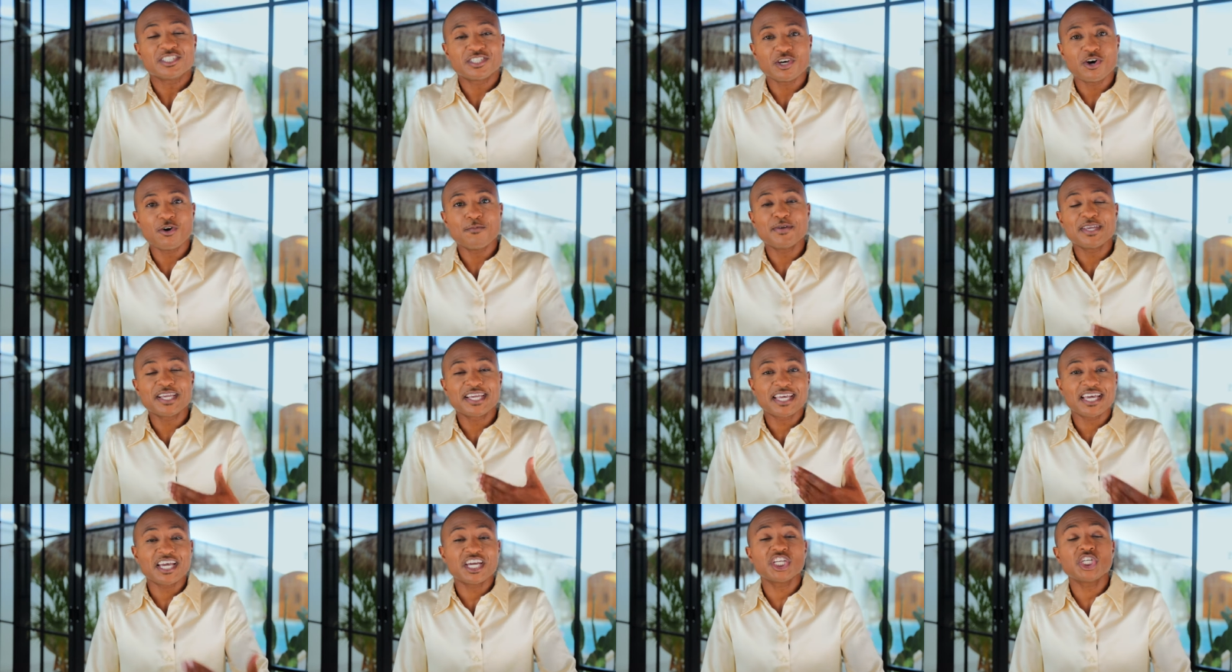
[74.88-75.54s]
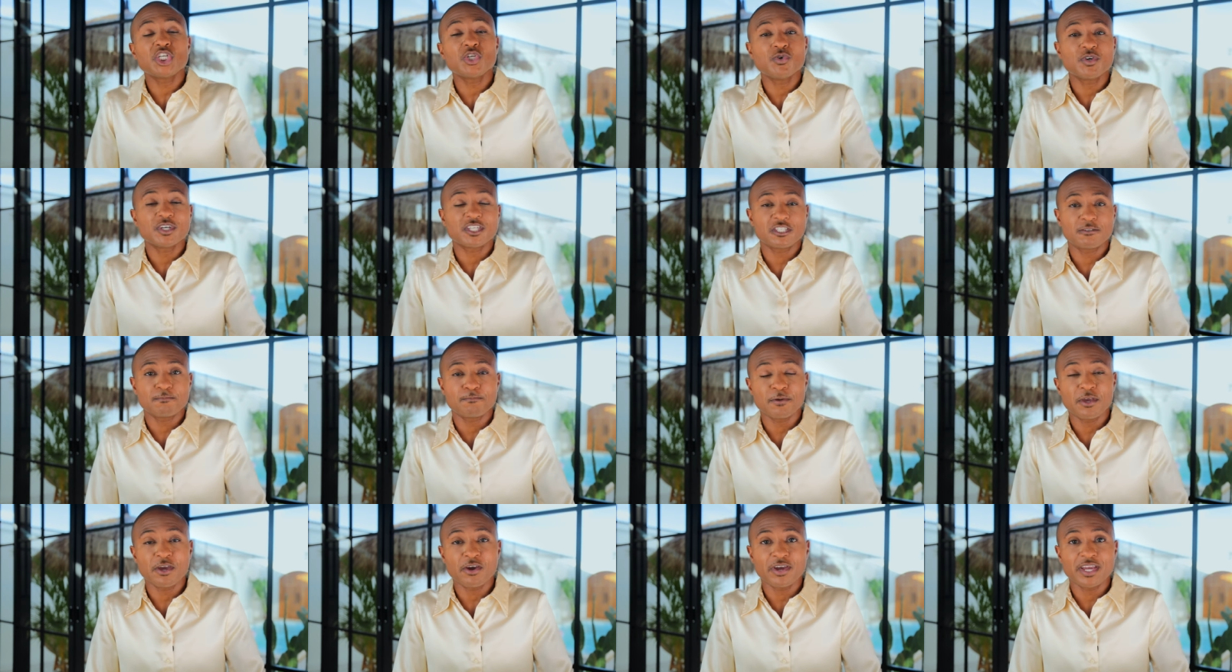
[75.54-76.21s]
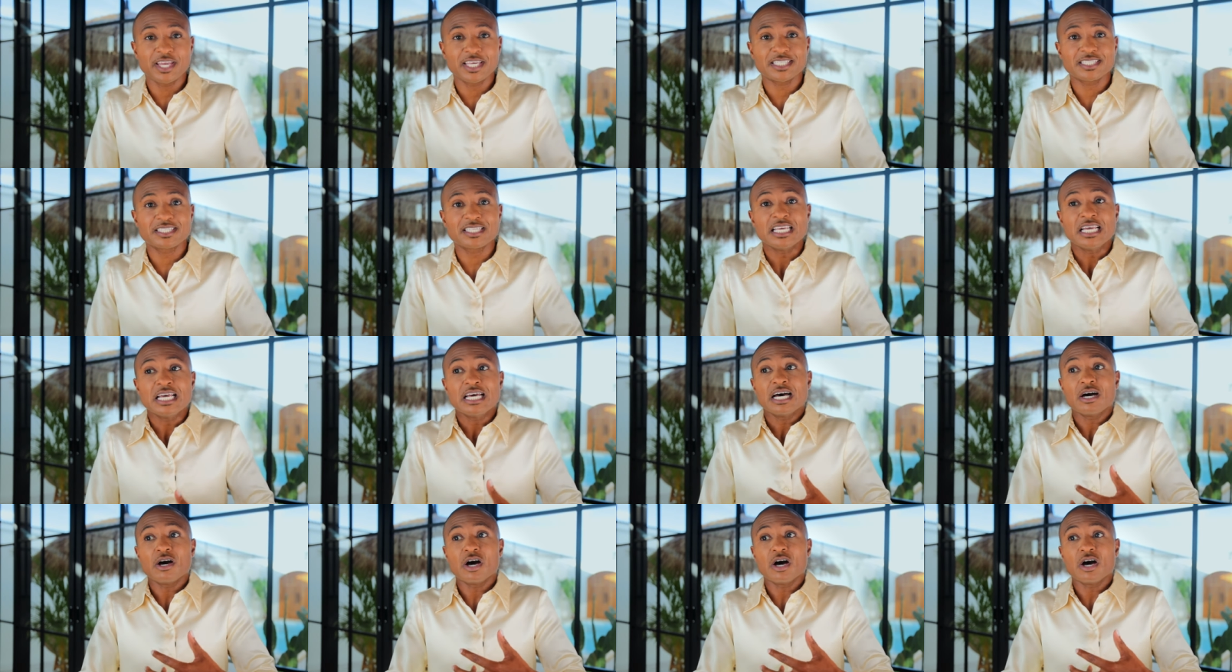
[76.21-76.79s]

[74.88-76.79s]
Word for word: So because you experienced